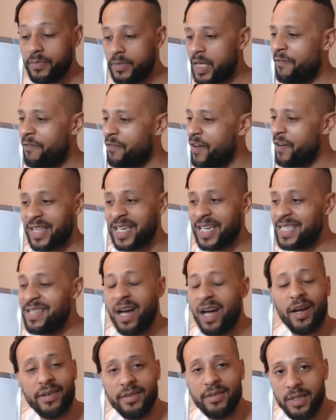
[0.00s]
In fact, there's
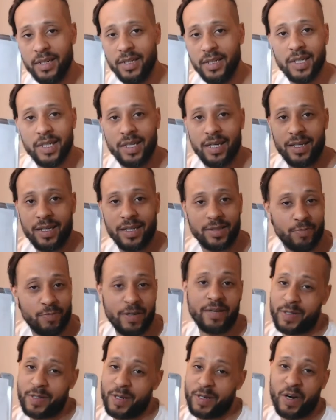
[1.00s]
none, to
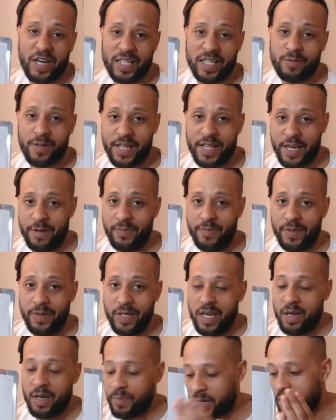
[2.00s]
be honest with you.
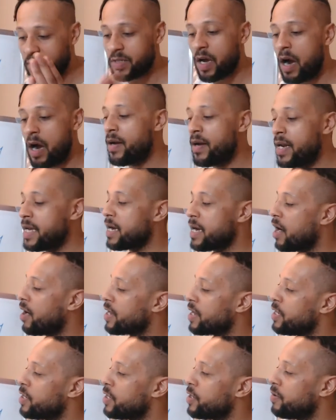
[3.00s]
Because not only are
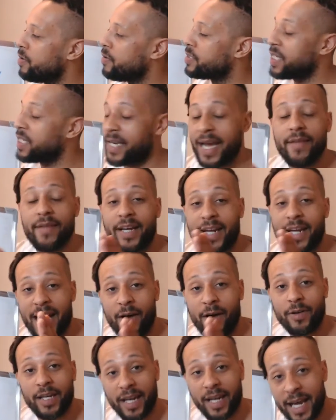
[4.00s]
you to get the
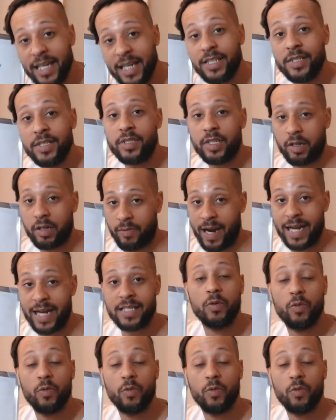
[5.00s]
calculations correct, the